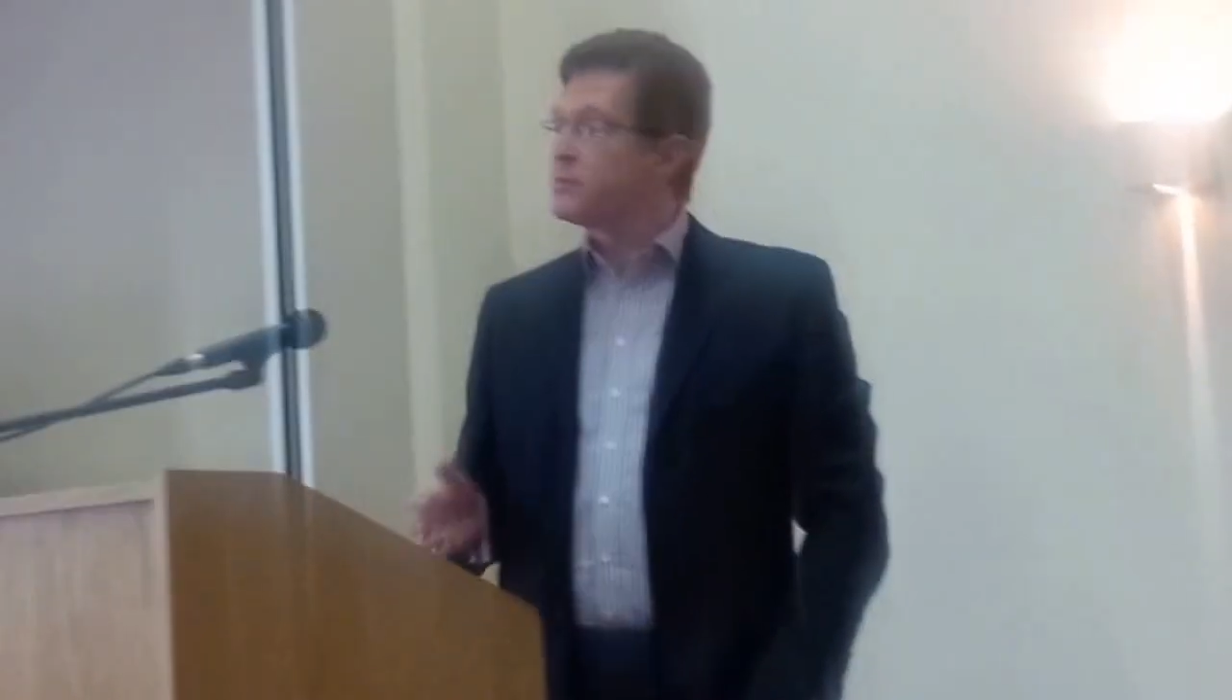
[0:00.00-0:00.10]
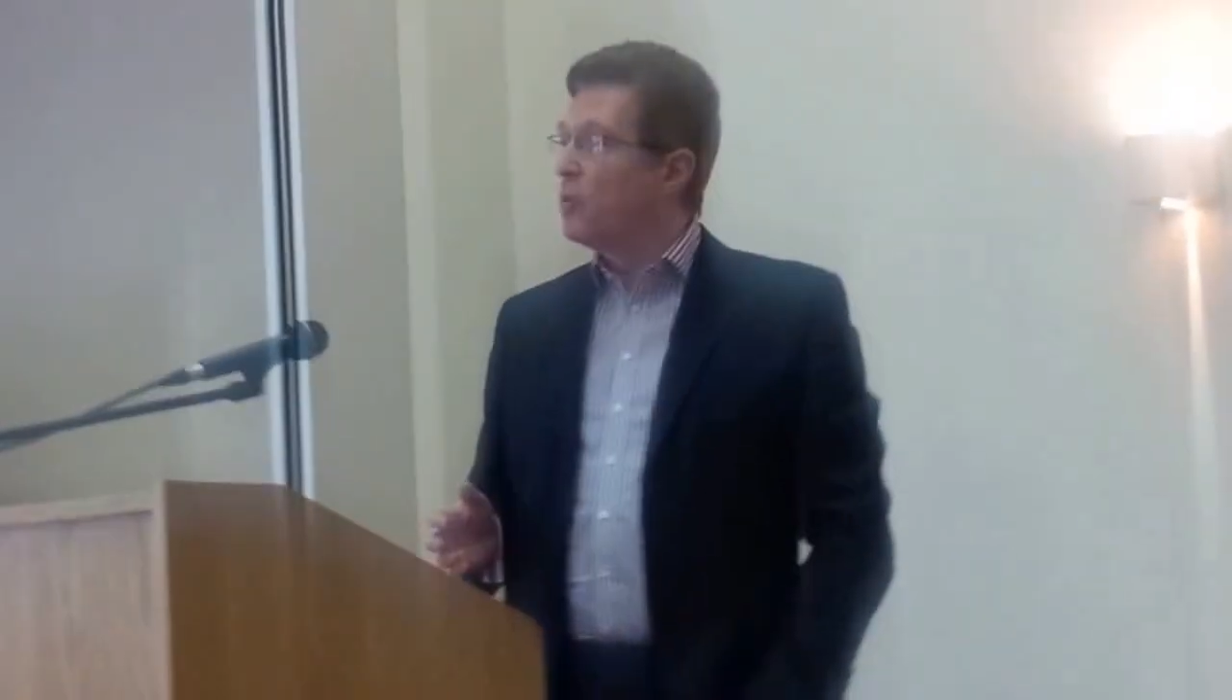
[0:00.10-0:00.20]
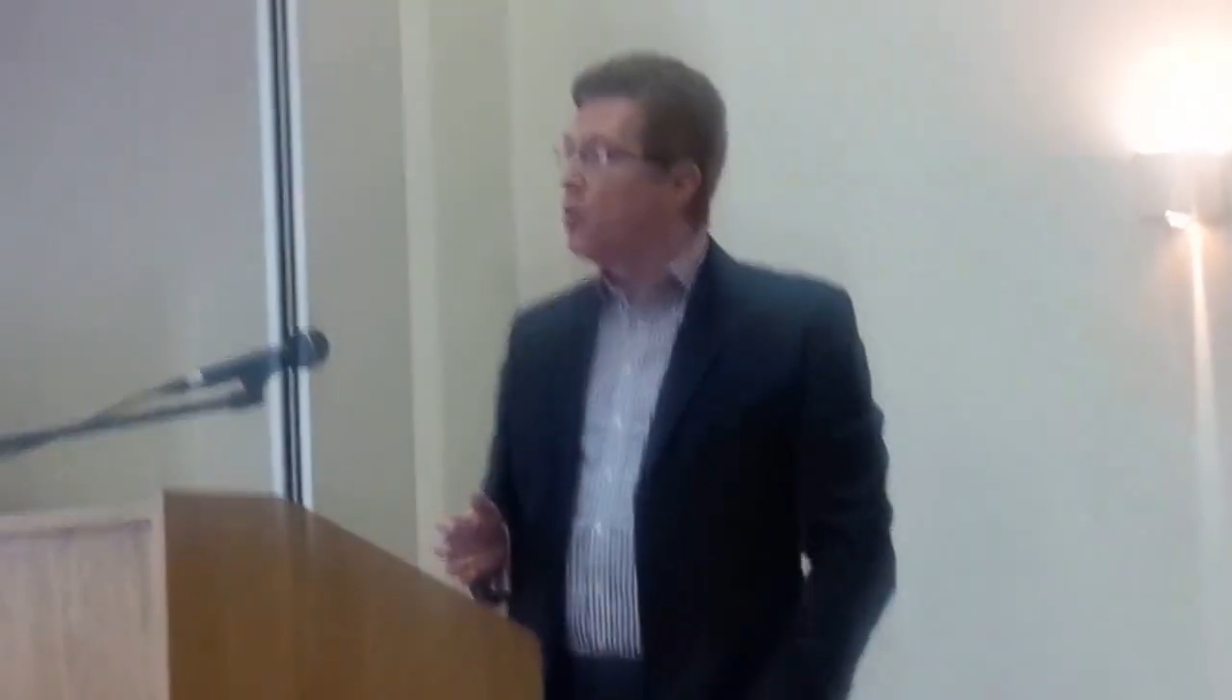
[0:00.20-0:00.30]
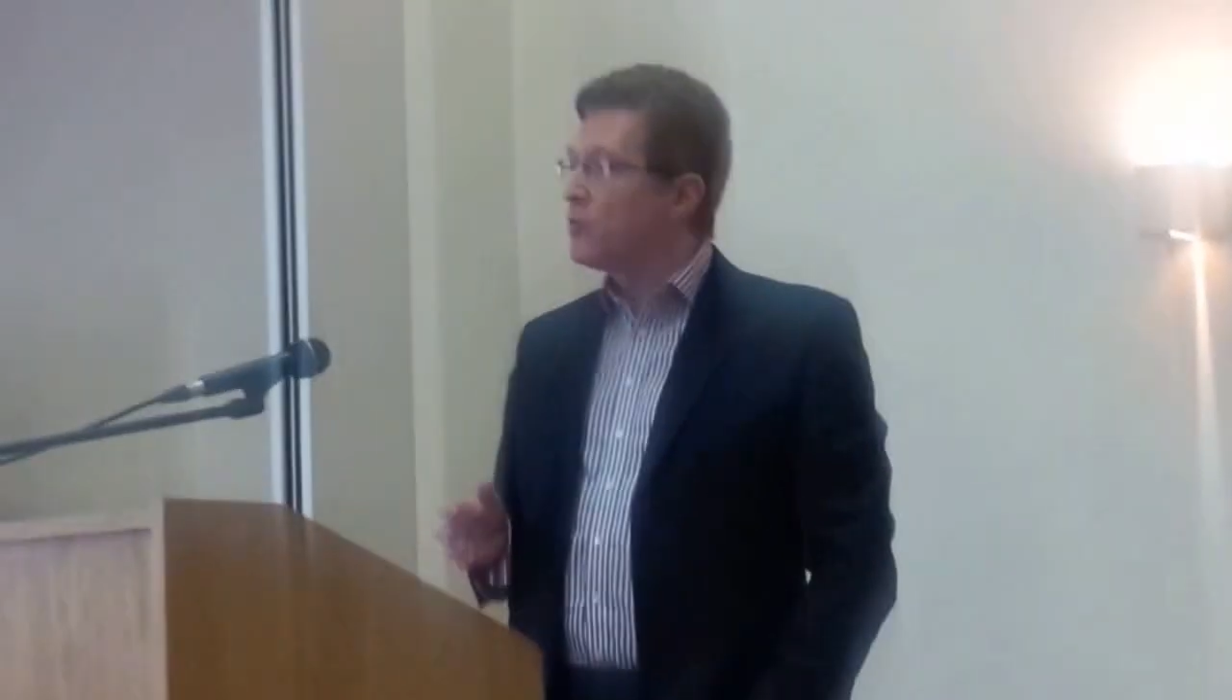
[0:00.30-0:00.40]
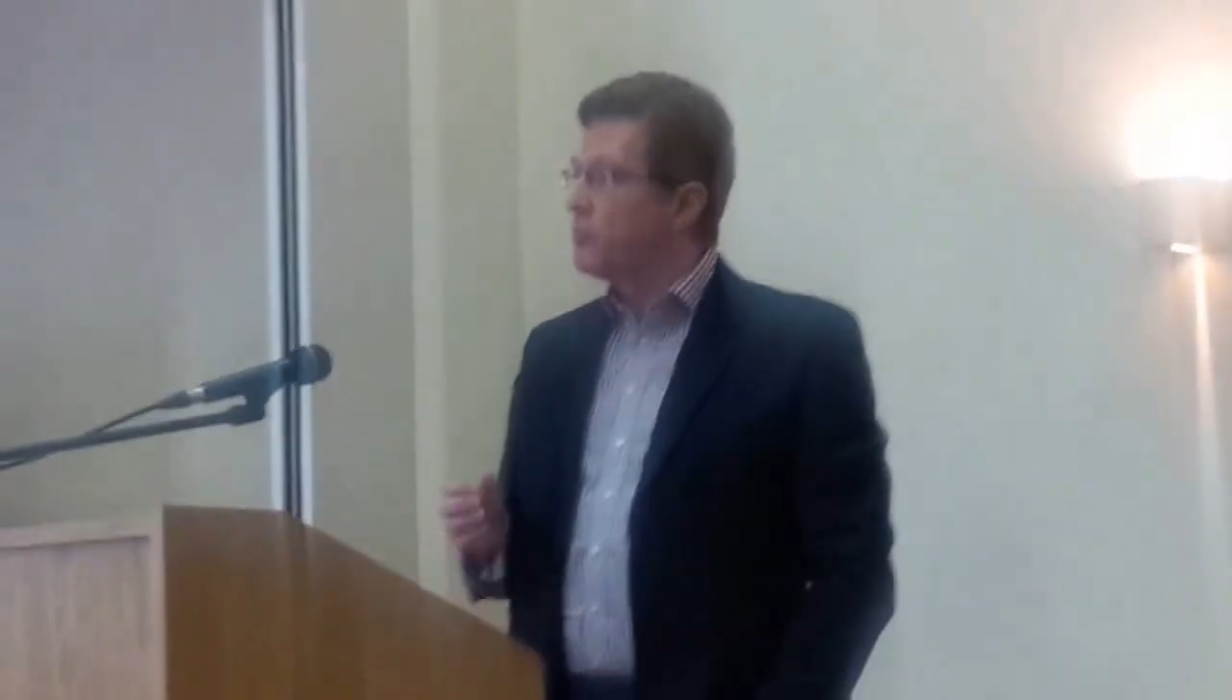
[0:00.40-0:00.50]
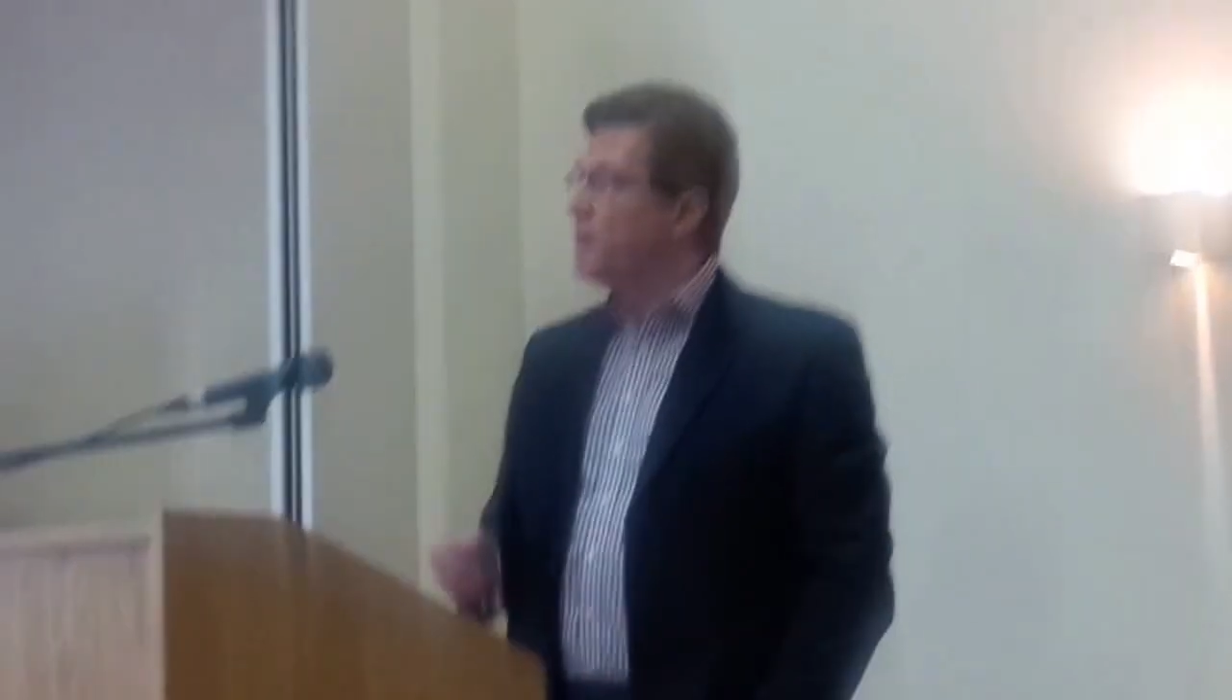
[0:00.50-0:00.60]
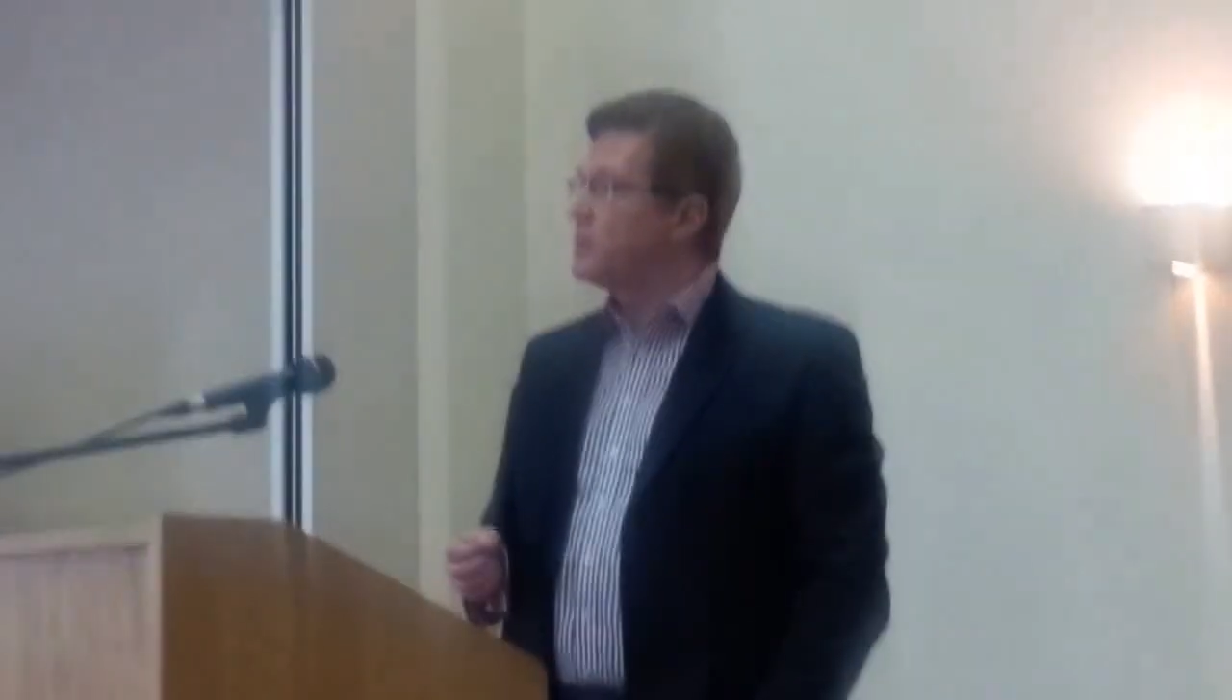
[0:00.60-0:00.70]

the small and